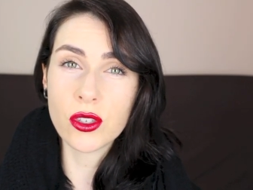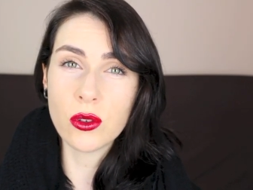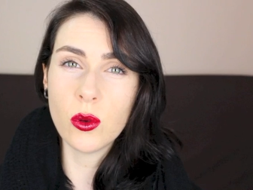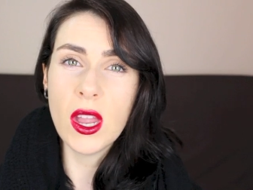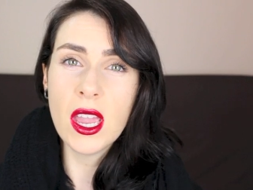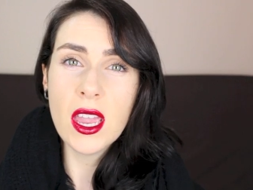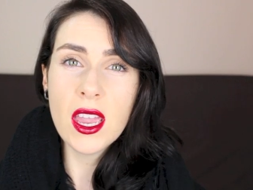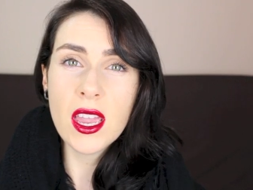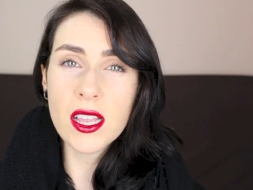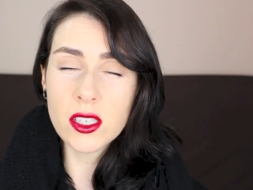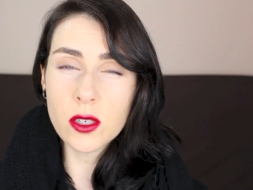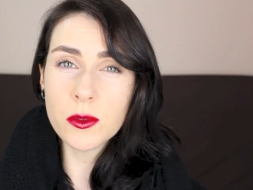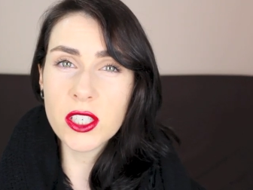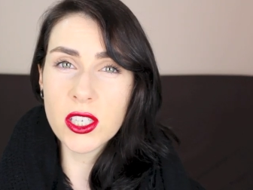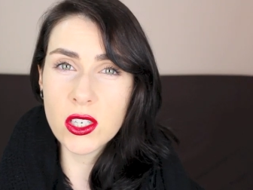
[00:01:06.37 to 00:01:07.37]
so it's
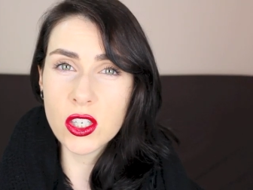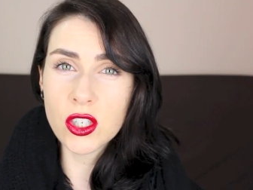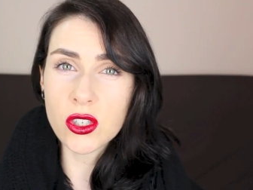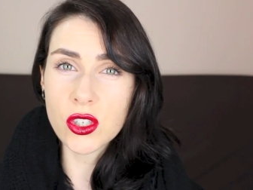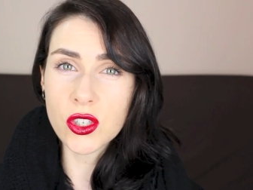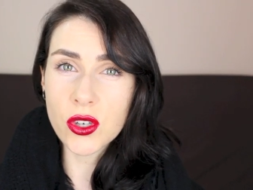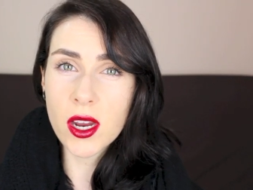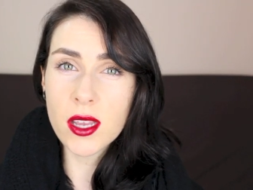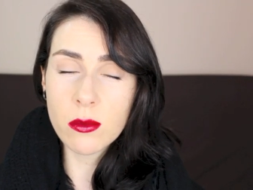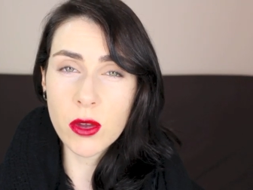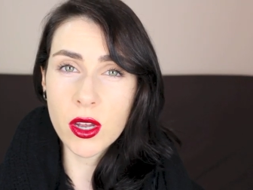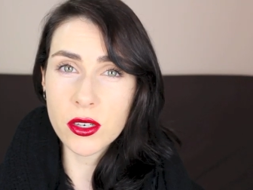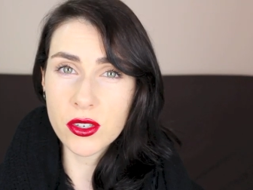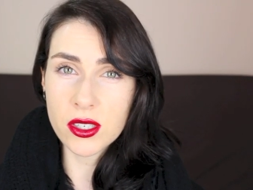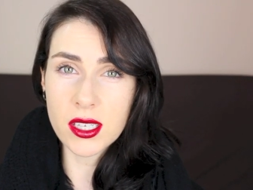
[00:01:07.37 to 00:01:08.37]
up to you to just try them
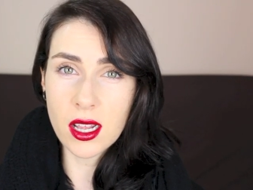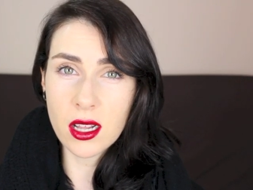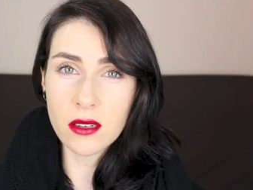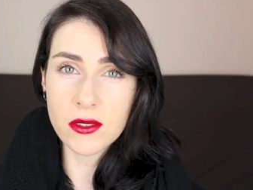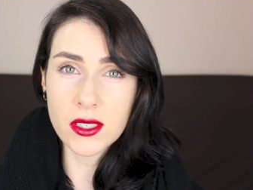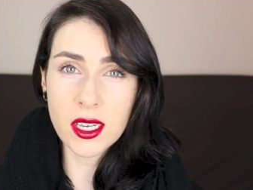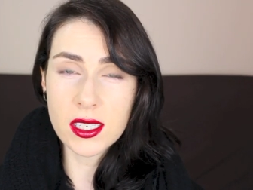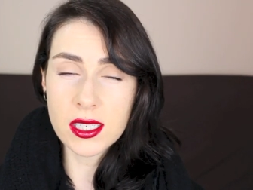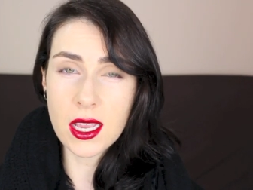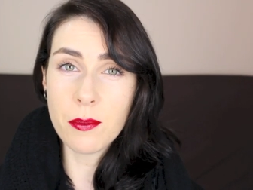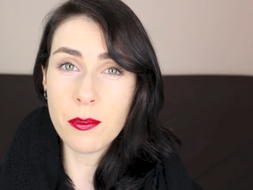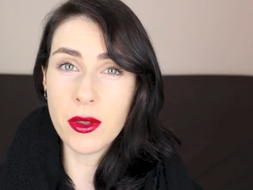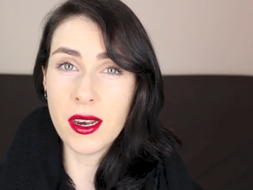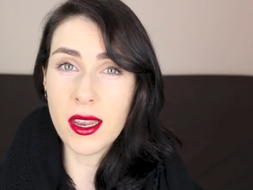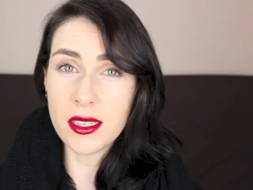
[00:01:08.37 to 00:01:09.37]
on yourselves, get a
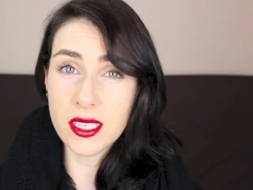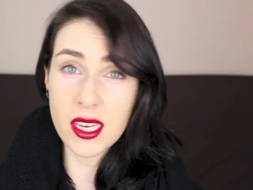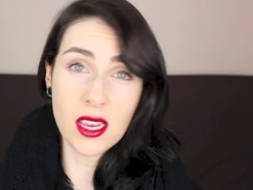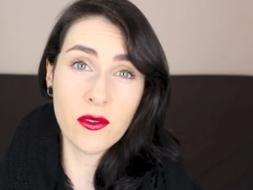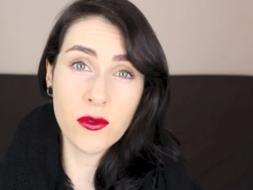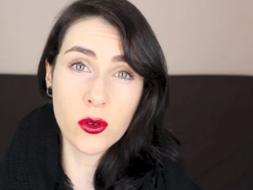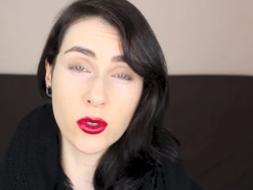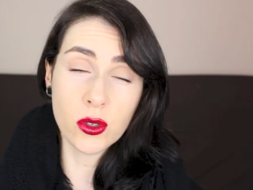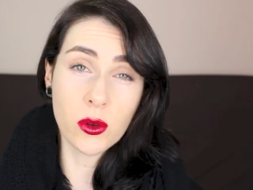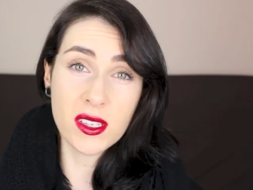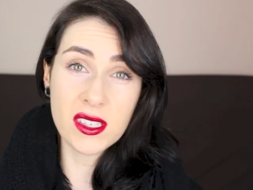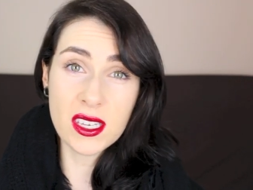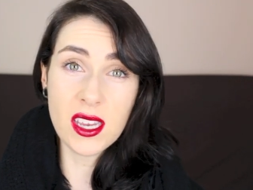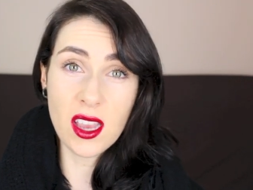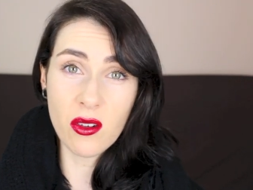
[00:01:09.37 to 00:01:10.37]
sample and take a photo
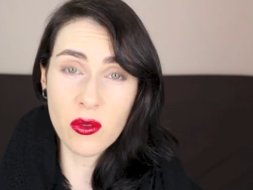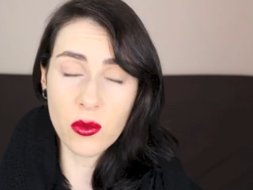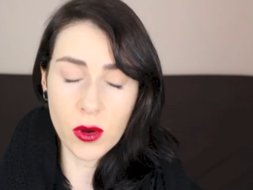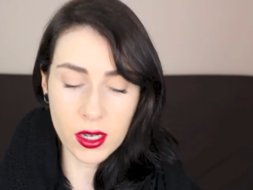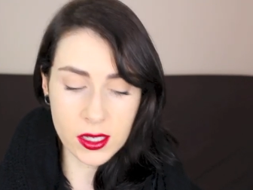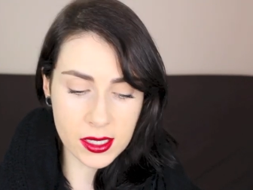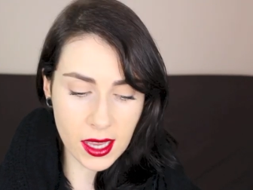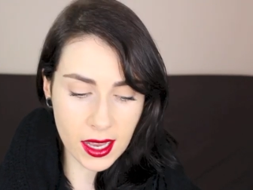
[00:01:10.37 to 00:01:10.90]
and see how it works.